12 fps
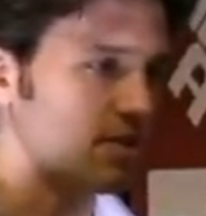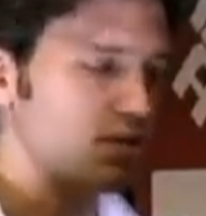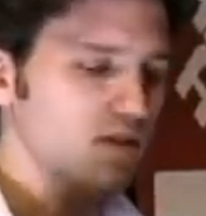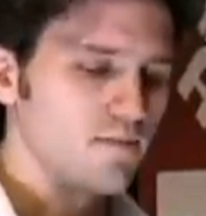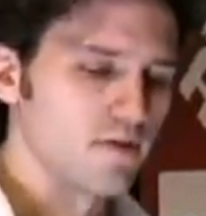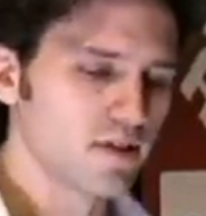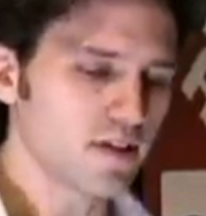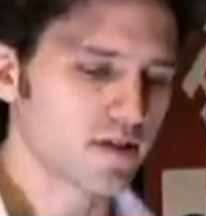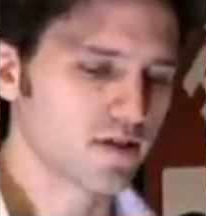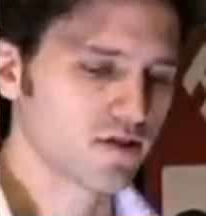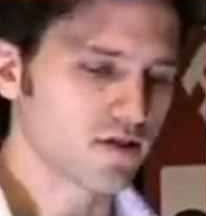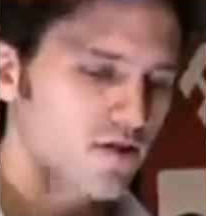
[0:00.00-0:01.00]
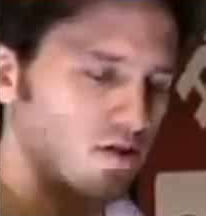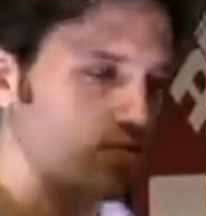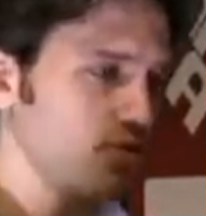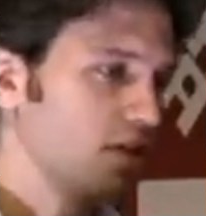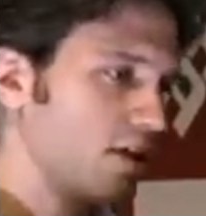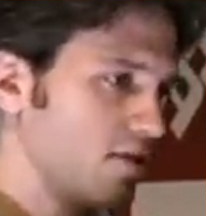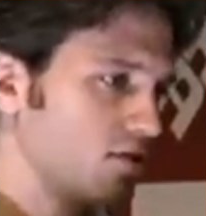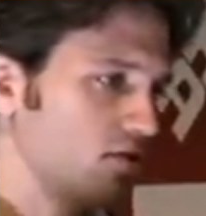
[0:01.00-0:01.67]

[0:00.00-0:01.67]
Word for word: that someone does a search related